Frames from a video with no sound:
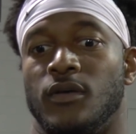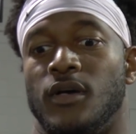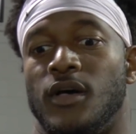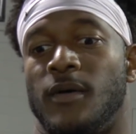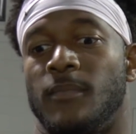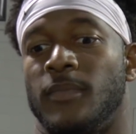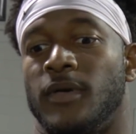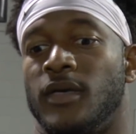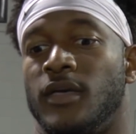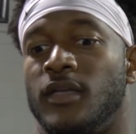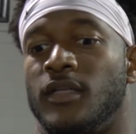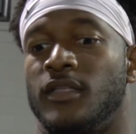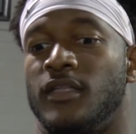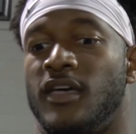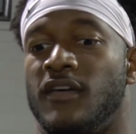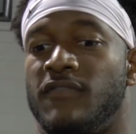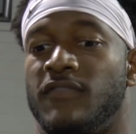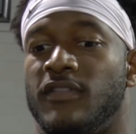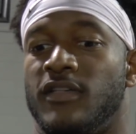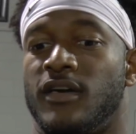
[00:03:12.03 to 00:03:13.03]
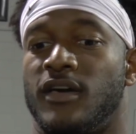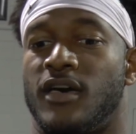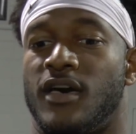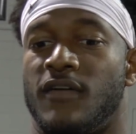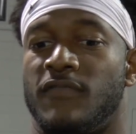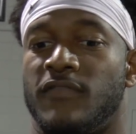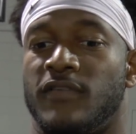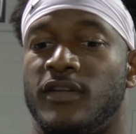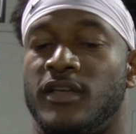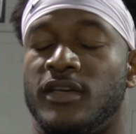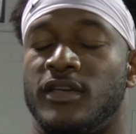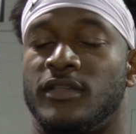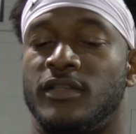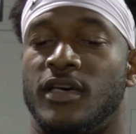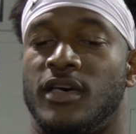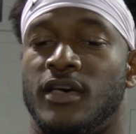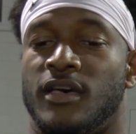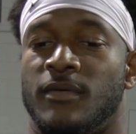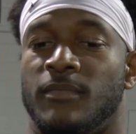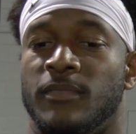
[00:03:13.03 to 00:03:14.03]
I mean, definitely a confident
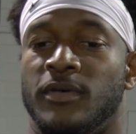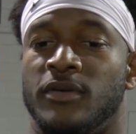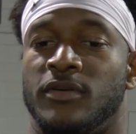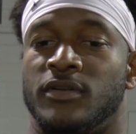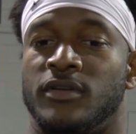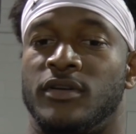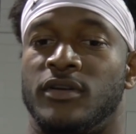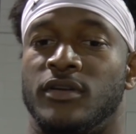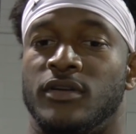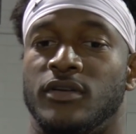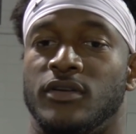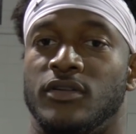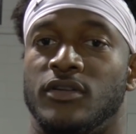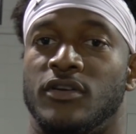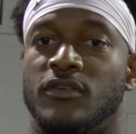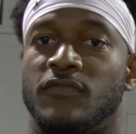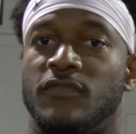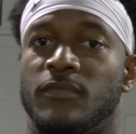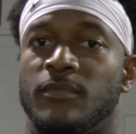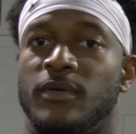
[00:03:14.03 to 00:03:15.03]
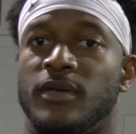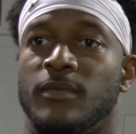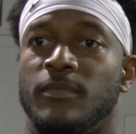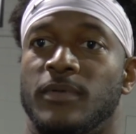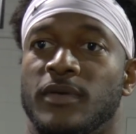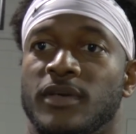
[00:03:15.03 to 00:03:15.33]
builder, you know, for being